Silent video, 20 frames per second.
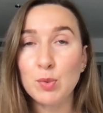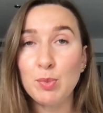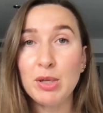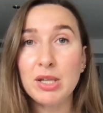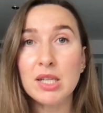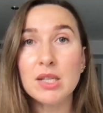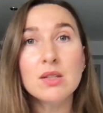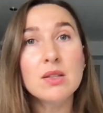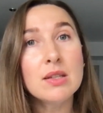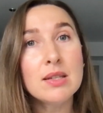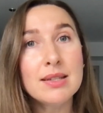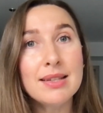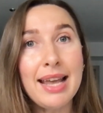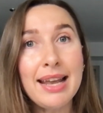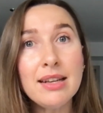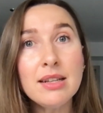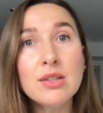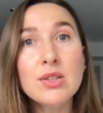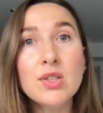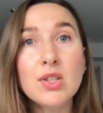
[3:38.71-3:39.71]
because this
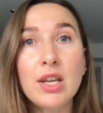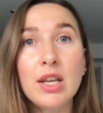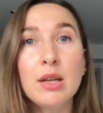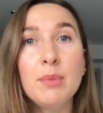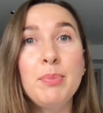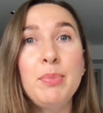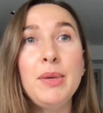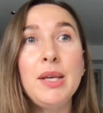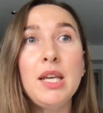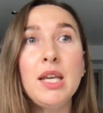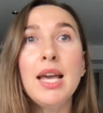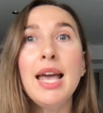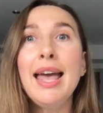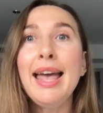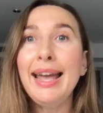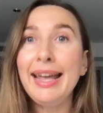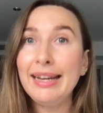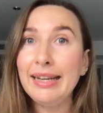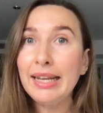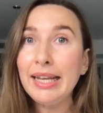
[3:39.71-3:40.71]
sentence can be
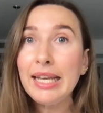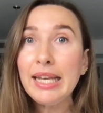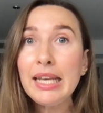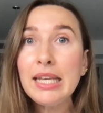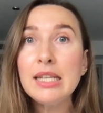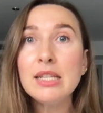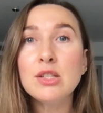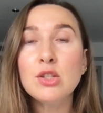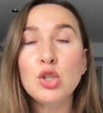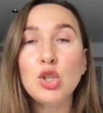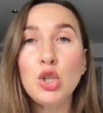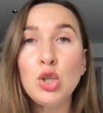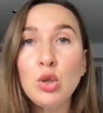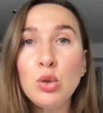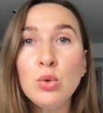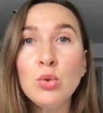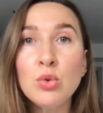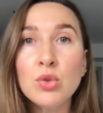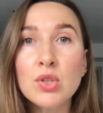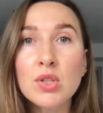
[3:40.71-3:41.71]
and is
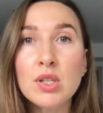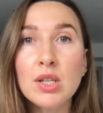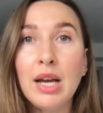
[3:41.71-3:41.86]
used,